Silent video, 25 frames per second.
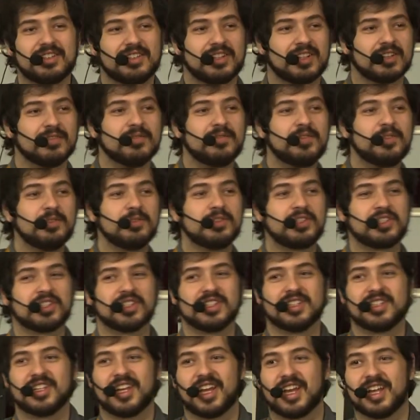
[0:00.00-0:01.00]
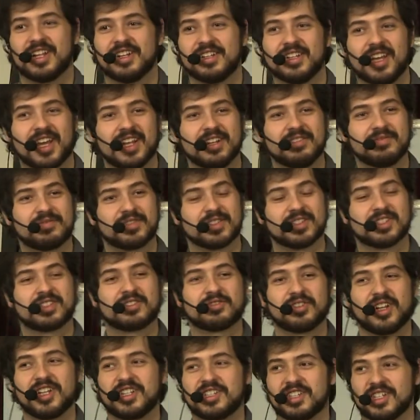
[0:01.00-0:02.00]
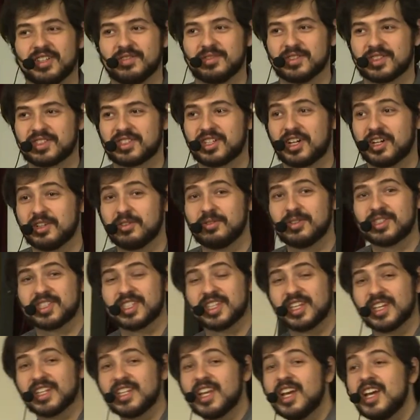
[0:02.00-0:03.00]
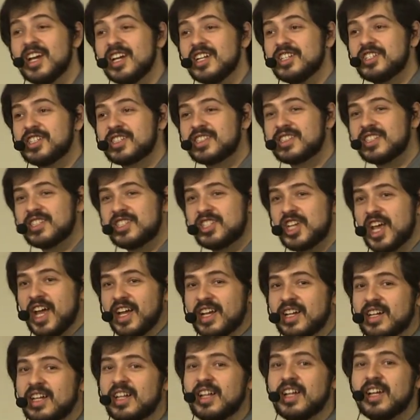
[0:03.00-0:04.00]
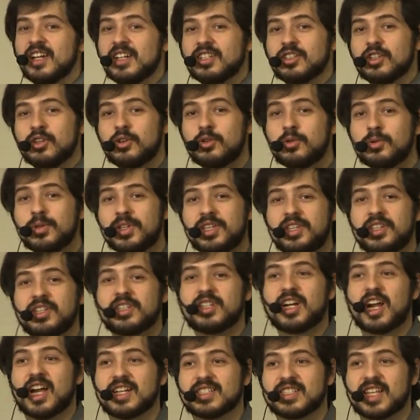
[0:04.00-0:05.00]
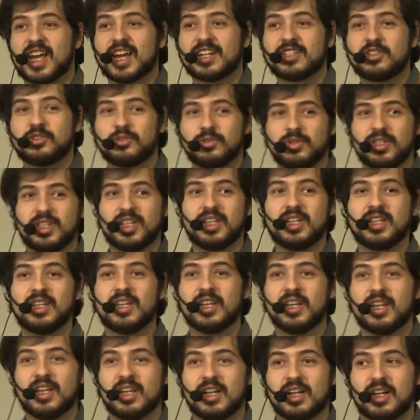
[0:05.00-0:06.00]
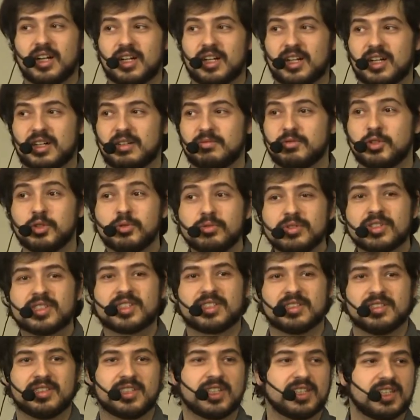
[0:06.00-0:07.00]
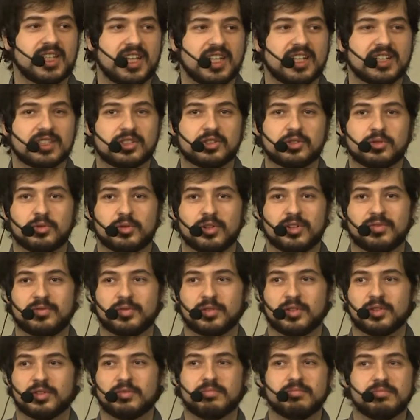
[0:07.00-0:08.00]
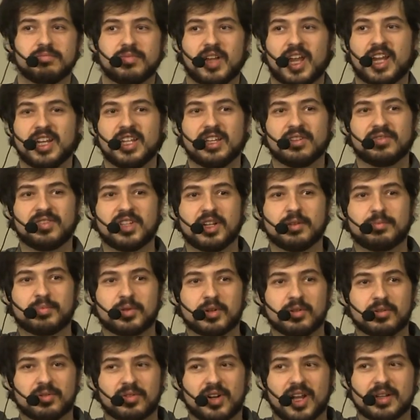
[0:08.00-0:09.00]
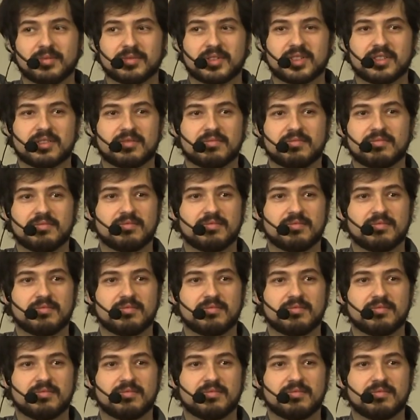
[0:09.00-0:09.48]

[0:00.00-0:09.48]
confusion and frustration if you start using it. Just to check, who here has actually used the data store for any of their programs?